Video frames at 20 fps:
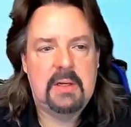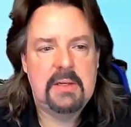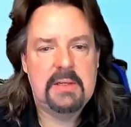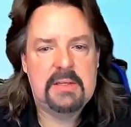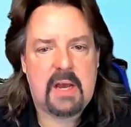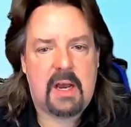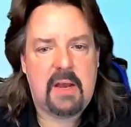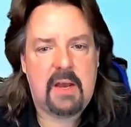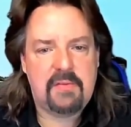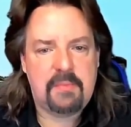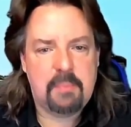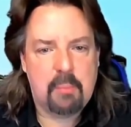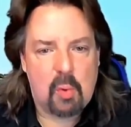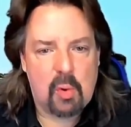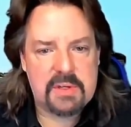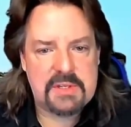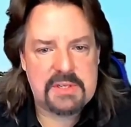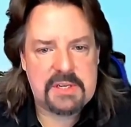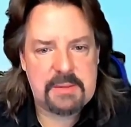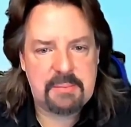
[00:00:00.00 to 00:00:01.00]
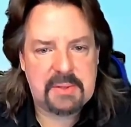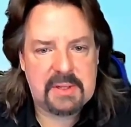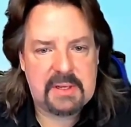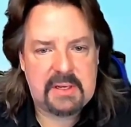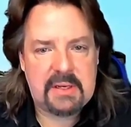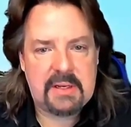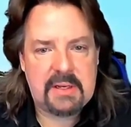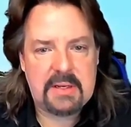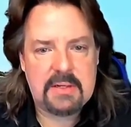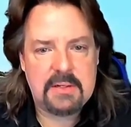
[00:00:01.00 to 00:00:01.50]
dive more
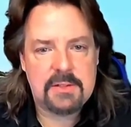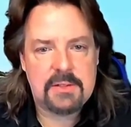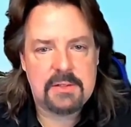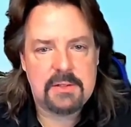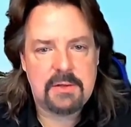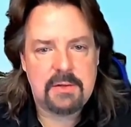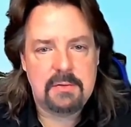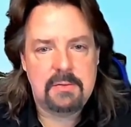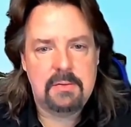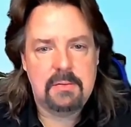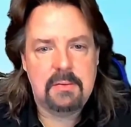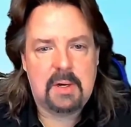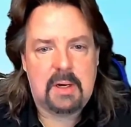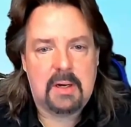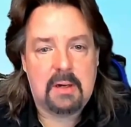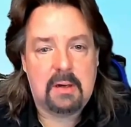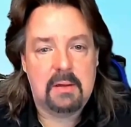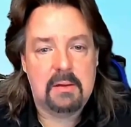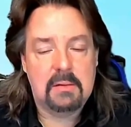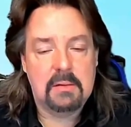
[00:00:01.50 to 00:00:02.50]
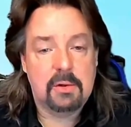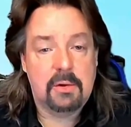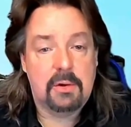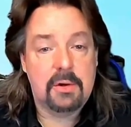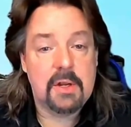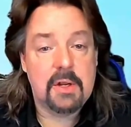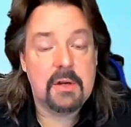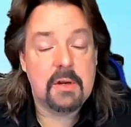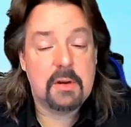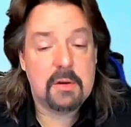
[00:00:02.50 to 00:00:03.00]
deeply into uh,
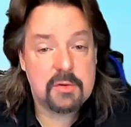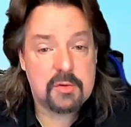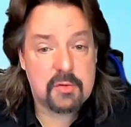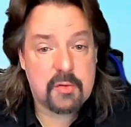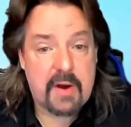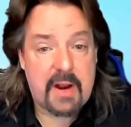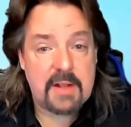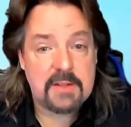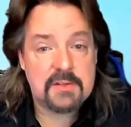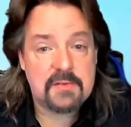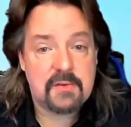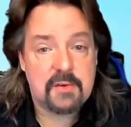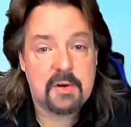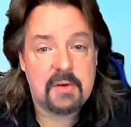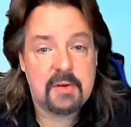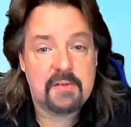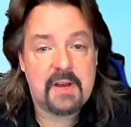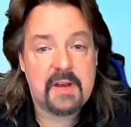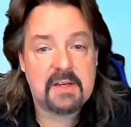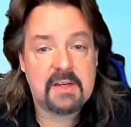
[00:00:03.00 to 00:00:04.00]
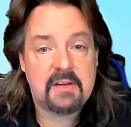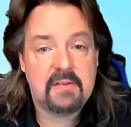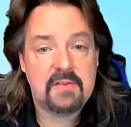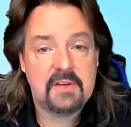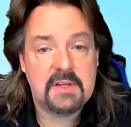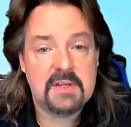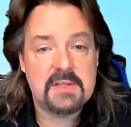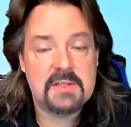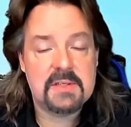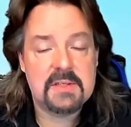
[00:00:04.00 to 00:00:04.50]
learning transfer
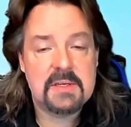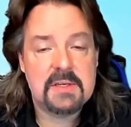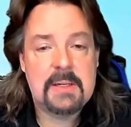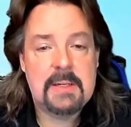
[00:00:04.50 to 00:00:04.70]
effectiveness.